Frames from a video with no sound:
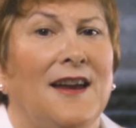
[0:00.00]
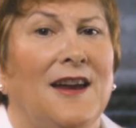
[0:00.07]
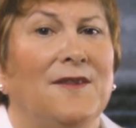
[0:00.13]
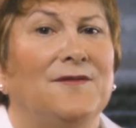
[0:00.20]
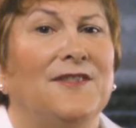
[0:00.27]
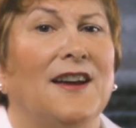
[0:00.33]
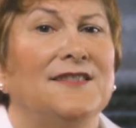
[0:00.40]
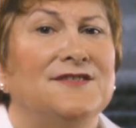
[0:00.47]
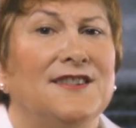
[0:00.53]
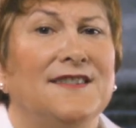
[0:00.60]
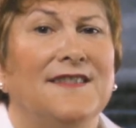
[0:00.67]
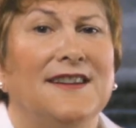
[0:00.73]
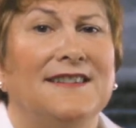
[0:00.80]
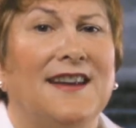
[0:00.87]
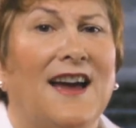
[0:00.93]
if
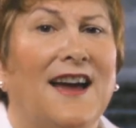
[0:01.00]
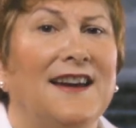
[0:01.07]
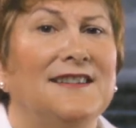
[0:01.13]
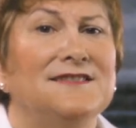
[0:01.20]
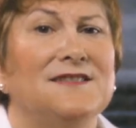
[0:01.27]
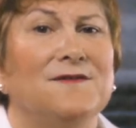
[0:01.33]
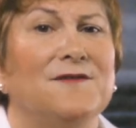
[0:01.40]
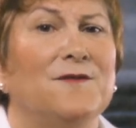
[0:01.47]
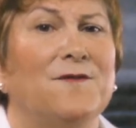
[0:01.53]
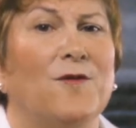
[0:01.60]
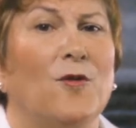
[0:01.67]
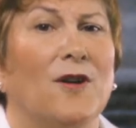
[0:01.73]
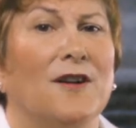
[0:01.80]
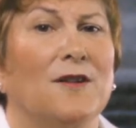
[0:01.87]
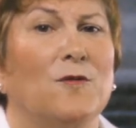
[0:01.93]
touching the tines of the
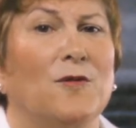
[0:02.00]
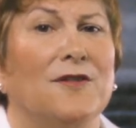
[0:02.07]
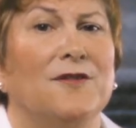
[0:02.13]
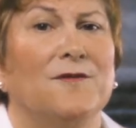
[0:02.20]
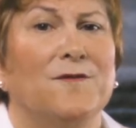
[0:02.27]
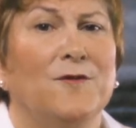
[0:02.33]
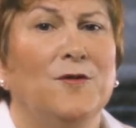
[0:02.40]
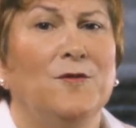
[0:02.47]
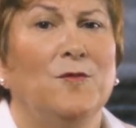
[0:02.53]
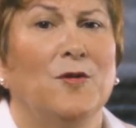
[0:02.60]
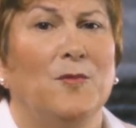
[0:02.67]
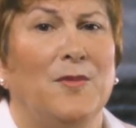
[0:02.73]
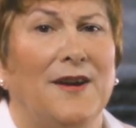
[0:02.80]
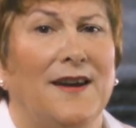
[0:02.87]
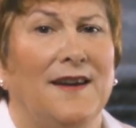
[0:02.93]
fork where the food
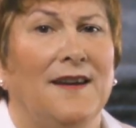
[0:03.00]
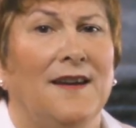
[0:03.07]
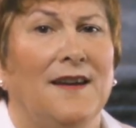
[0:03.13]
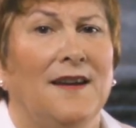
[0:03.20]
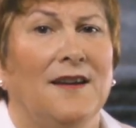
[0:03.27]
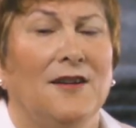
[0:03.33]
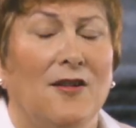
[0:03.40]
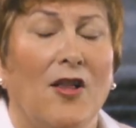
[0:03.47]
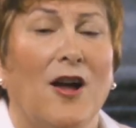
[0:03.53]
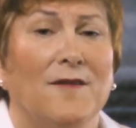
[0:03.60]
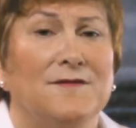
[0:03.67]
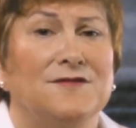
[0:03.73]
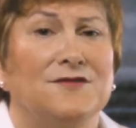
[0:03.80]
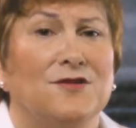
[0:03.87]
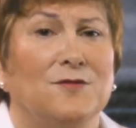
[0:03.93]
will be,
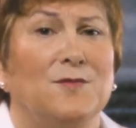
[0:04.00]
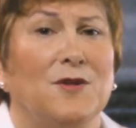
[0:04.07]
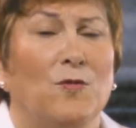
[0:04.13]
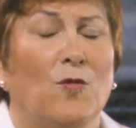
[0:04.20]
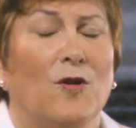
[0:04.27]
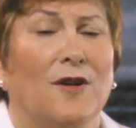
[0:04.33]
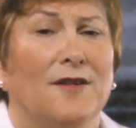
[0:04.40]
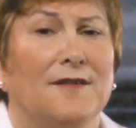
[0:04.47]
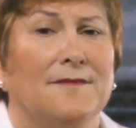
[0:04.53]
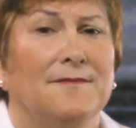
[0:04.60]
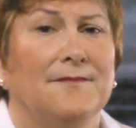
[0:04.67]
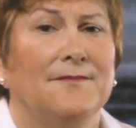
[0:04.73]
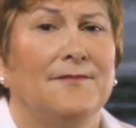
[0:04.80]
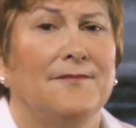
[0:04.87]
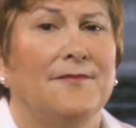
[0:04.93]
gloves should be worn.
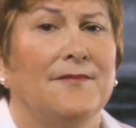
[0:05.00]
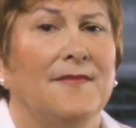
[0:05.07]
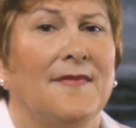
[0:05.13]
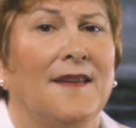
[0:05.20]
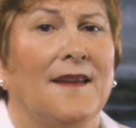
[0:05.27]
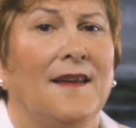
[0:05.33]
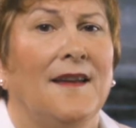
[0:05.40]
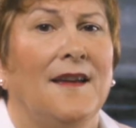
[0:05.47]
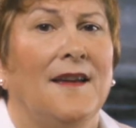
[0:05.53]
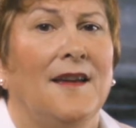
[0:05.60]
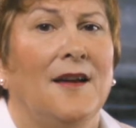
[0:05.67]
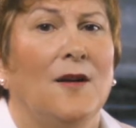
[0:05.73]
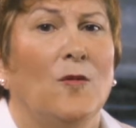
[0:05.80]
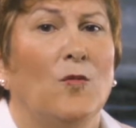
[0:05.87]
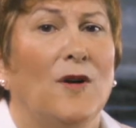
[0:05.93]

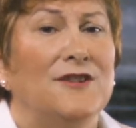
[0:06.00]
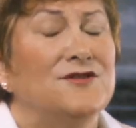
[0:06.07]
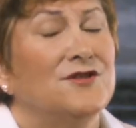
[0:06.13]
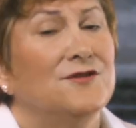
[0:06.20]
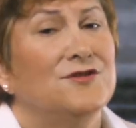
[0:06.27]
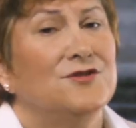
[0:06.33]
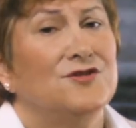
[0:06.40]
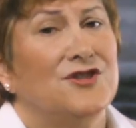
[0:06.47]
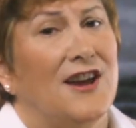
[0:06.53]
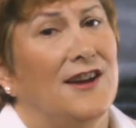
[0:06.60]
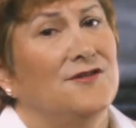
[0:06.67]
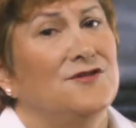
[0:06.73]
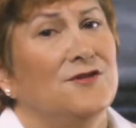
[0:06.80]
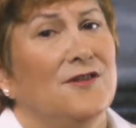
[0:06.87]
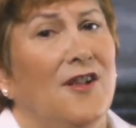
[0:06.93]
When should you
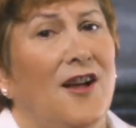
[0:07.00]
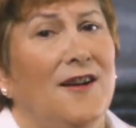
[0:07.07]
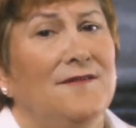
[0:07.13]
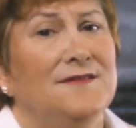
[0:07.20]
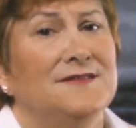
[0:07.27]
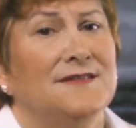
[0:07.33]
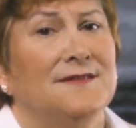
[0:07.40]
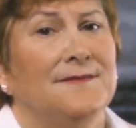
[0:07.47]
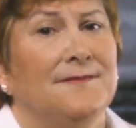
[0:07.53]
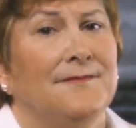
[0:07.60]
change your gloves?